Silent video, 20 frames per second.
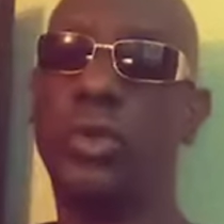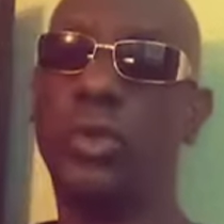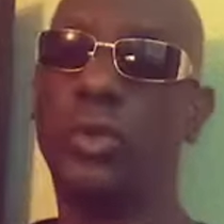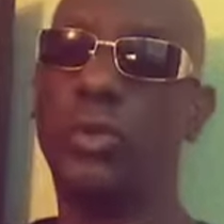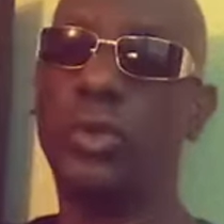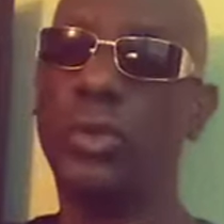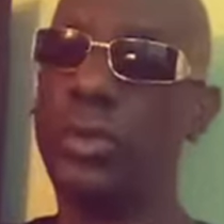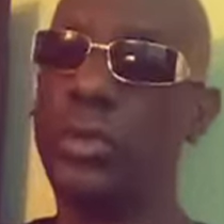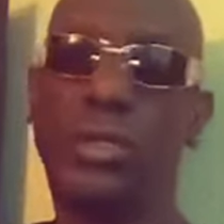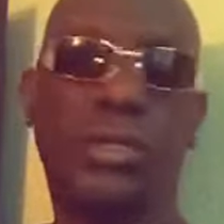know
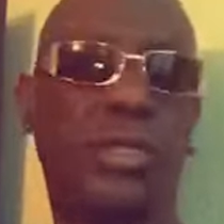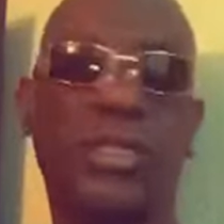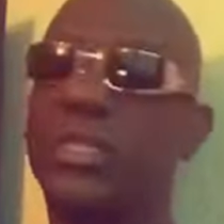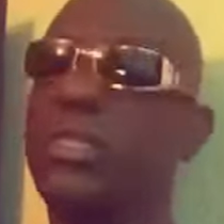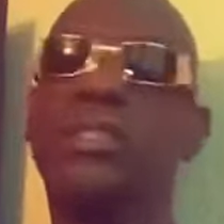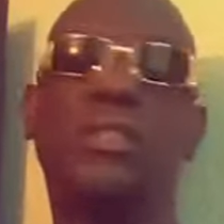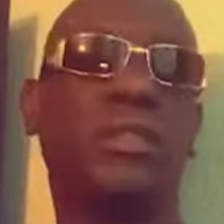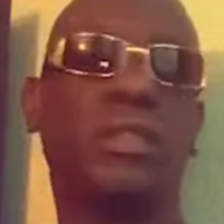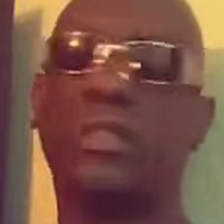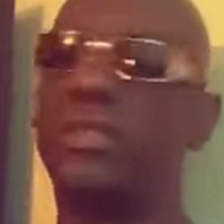
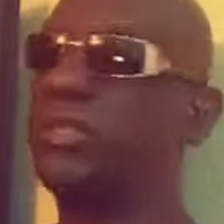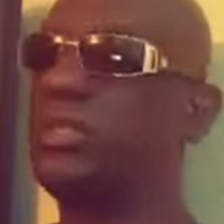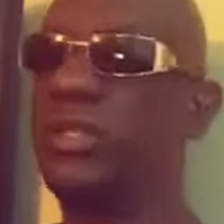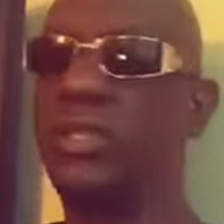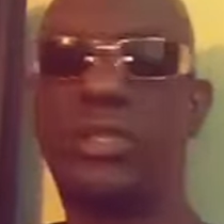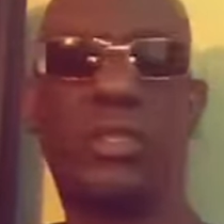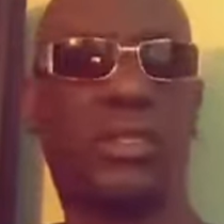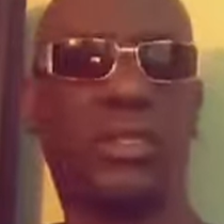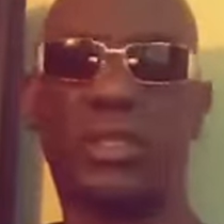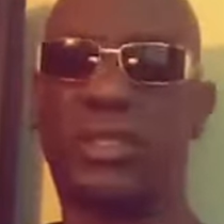it, it's
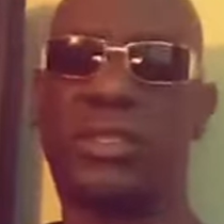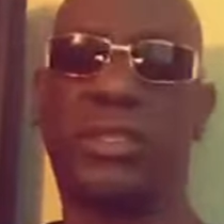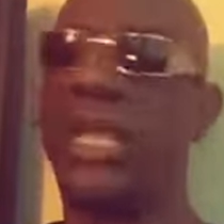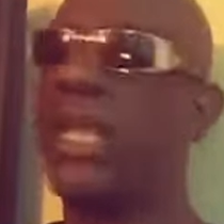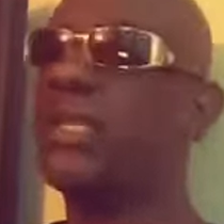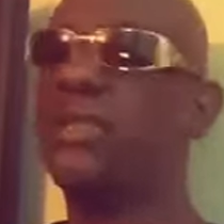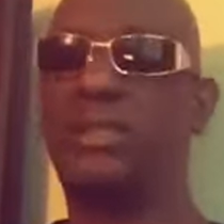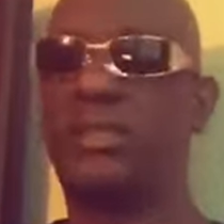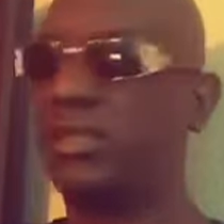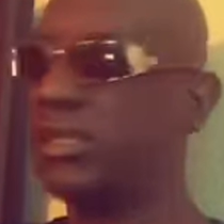just
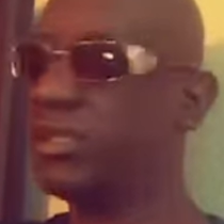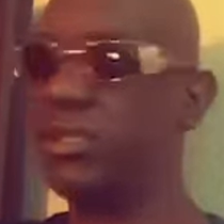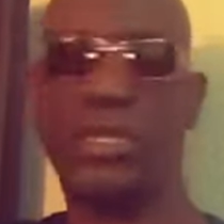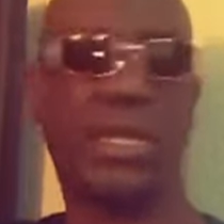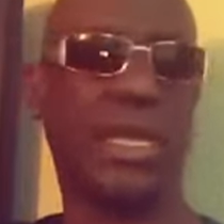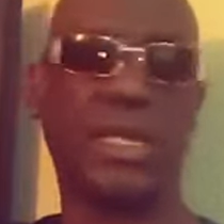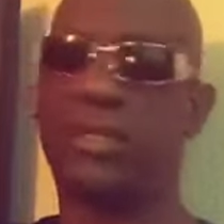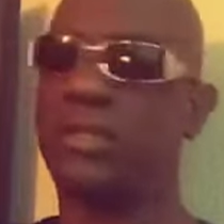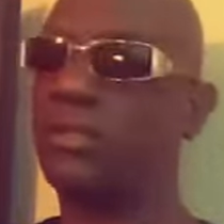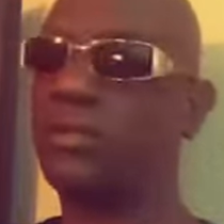that's just
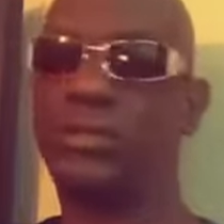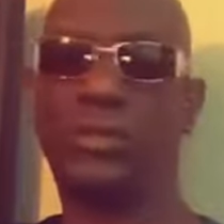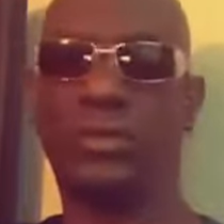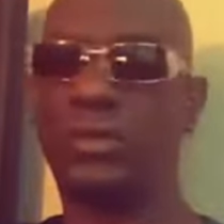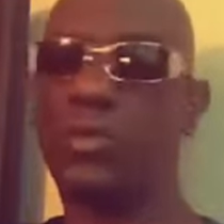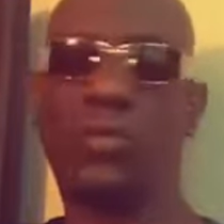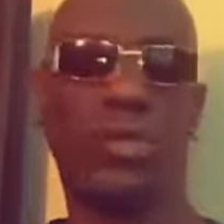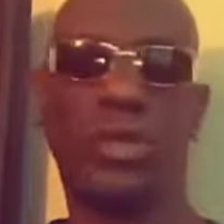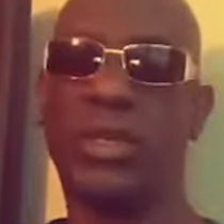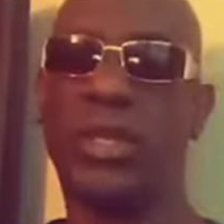not the,
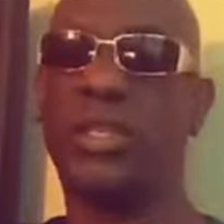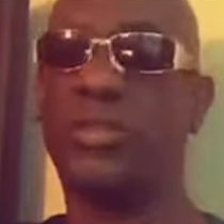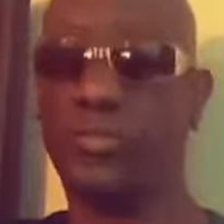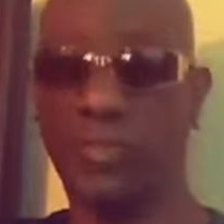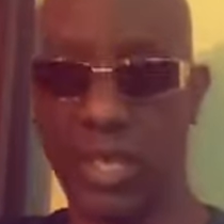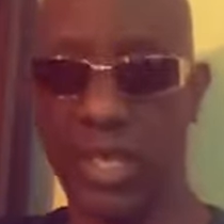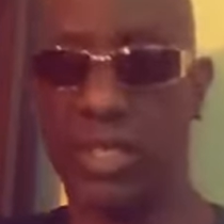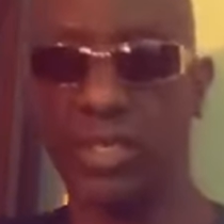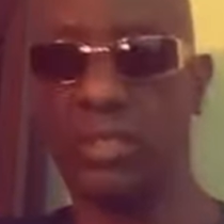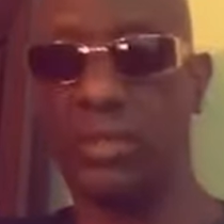the one that's
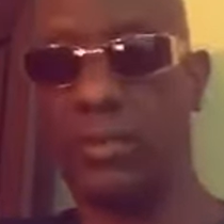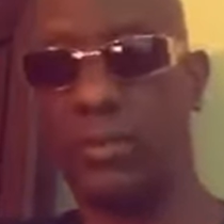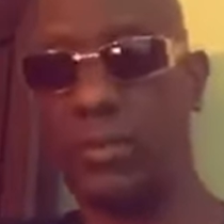ready